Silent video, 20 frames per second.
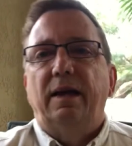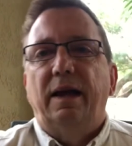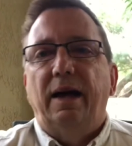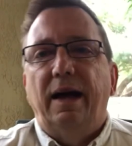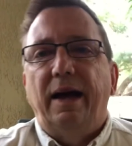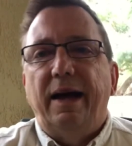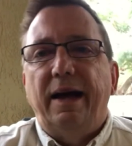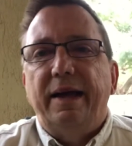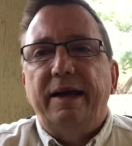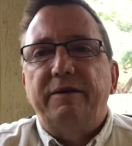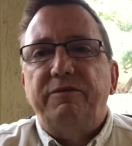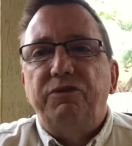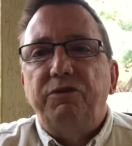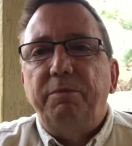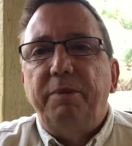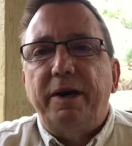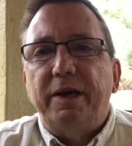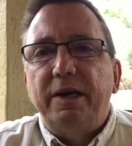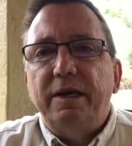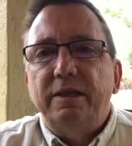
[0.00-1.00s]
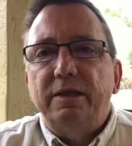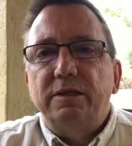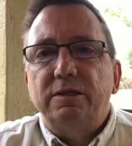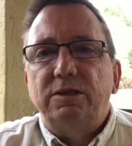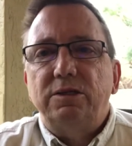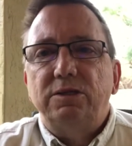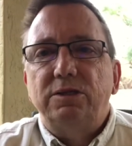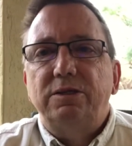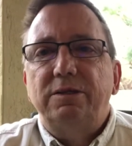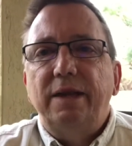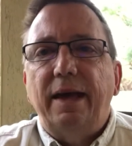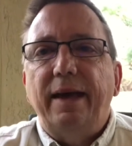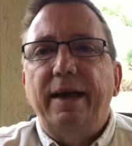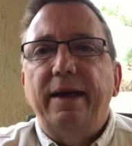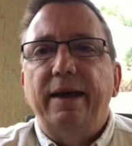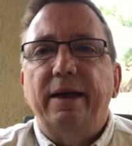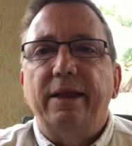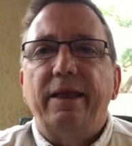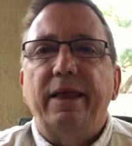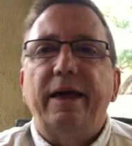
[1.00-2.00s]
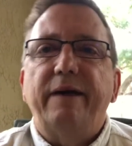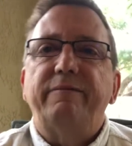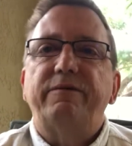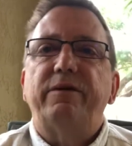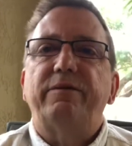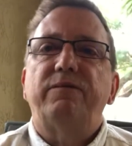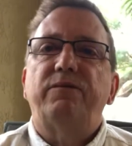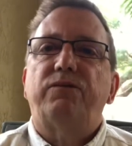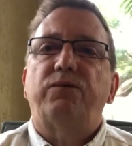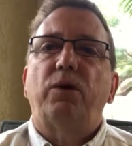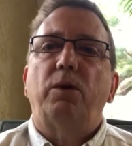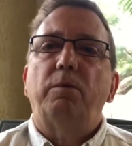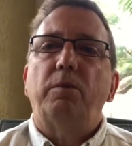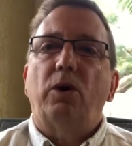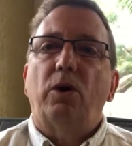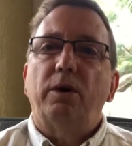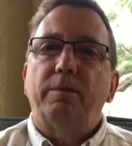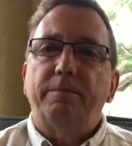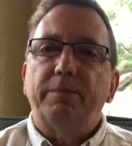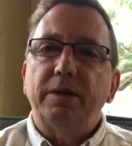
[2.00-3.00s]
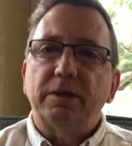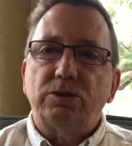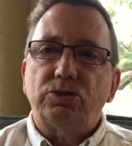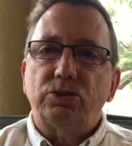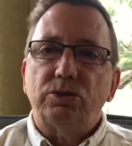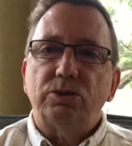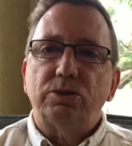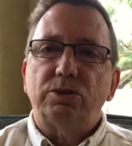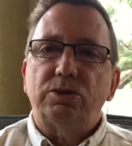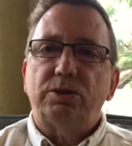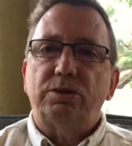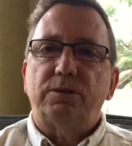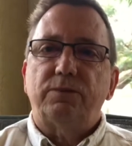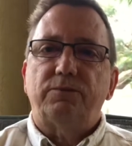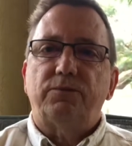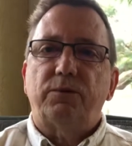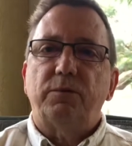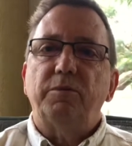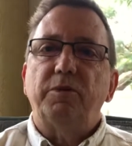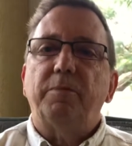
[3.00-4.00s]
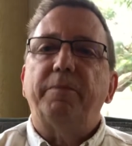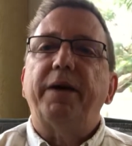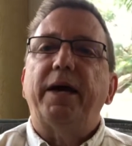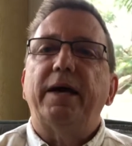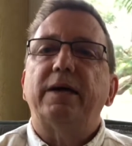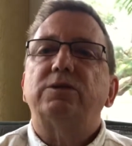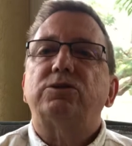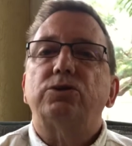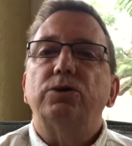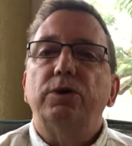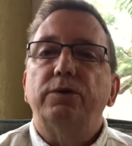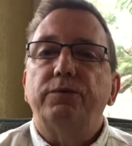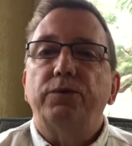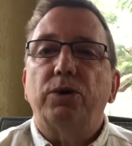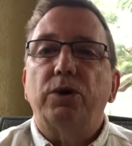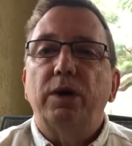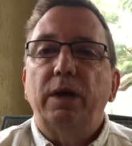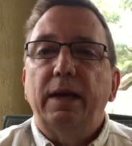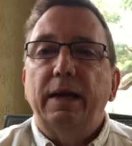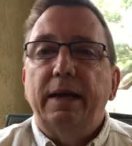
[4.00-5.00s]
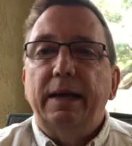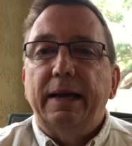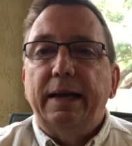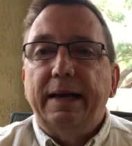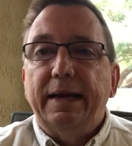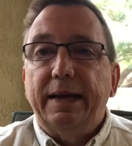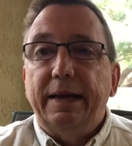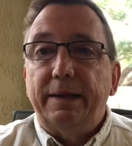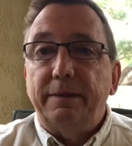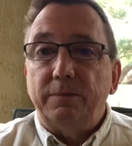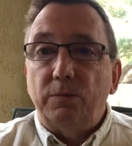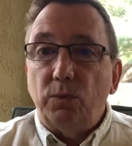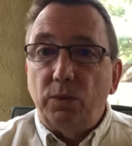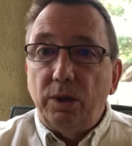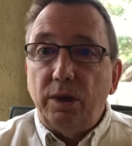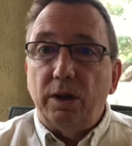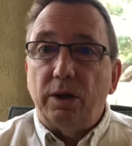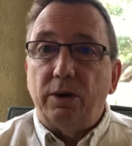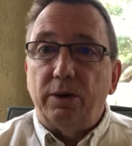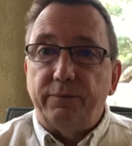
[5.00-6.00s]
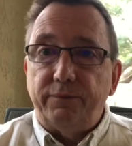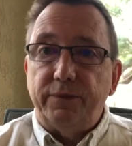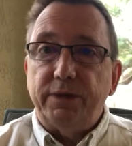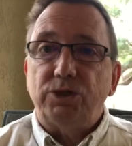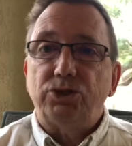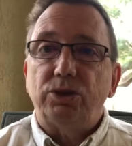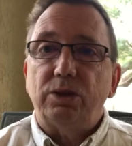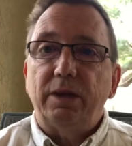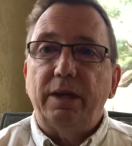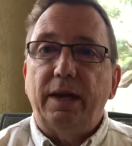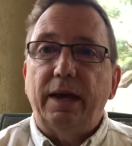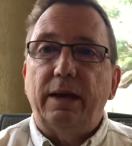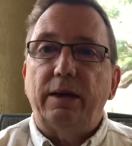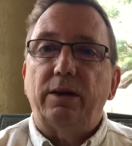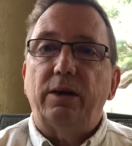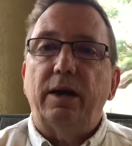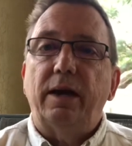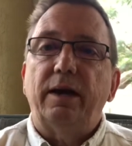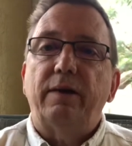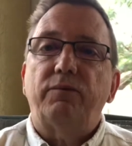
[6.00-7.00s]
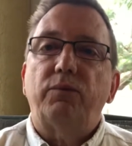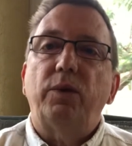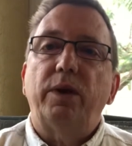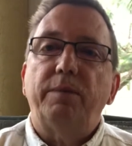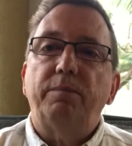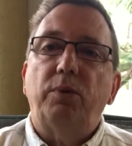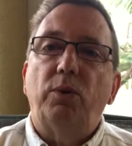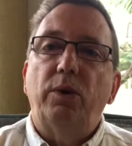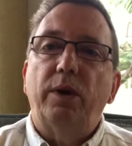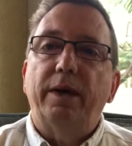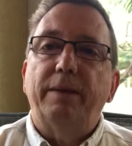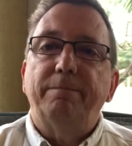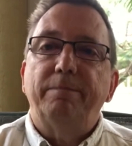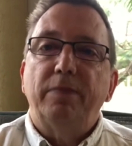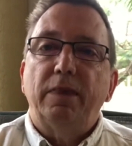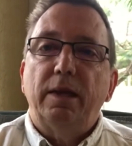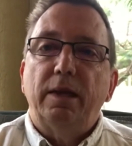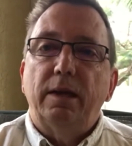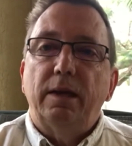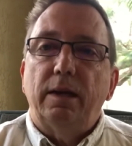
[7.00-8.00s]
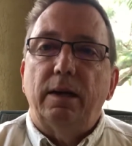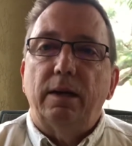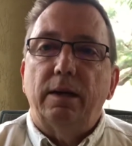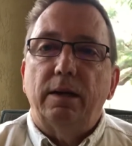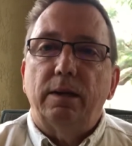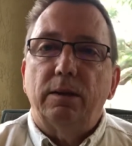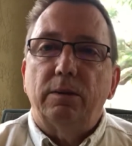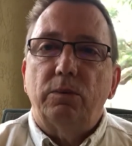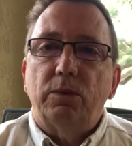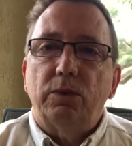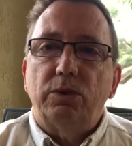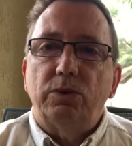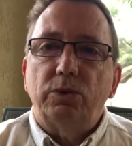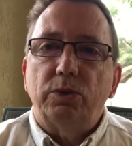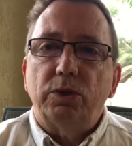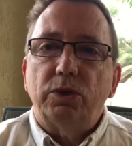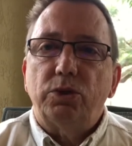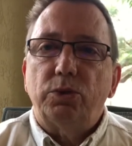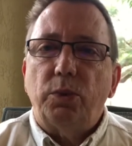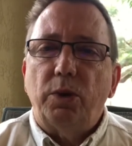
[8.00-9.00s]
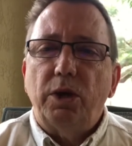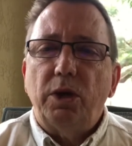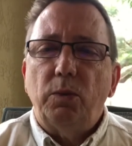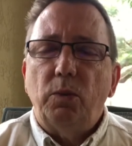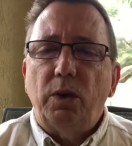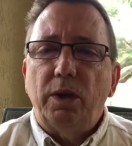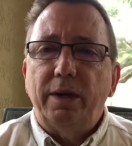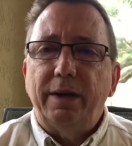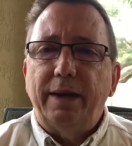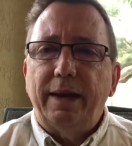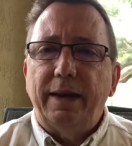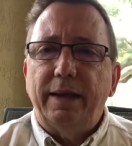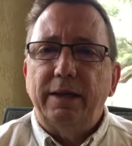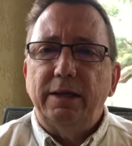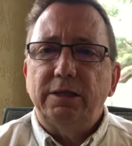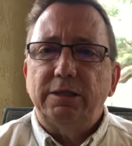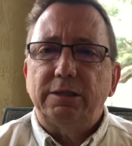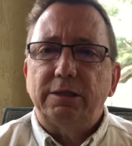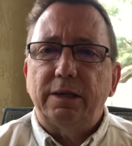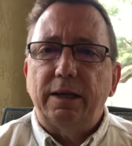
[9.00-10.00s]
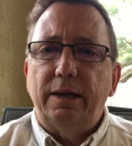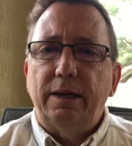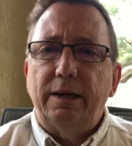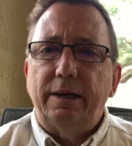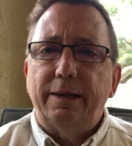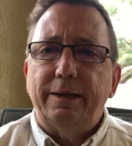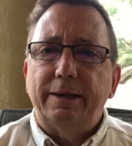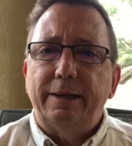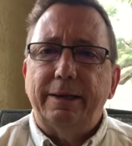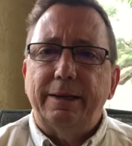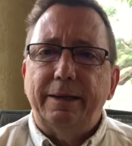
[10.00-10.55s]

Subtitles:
Hi everybody, this is day 11 from our pictures from the Passover, and we are officially at our halfway point. We're doing 21 days, and